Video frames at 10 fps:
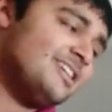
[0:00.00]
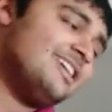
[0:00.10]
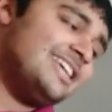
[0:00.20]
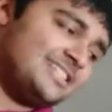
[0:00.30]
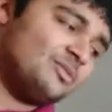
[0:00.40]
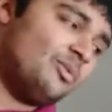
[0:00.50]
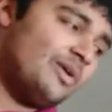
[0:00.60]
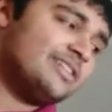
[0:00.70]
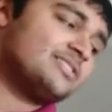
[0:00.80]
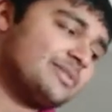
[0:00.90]
is not
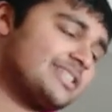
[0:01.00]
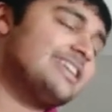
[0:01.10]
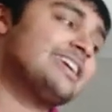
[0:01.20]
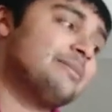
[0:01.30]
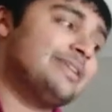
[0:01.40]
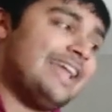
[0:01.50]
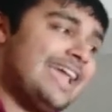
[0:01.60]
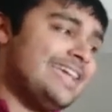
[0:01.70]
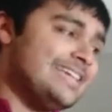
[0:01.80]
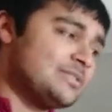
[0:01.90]
1, so it's certainly going to be an
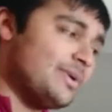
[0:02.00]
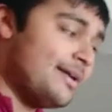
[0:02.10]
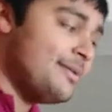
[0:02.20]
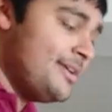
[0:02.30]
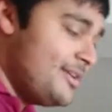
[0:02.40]
A as well.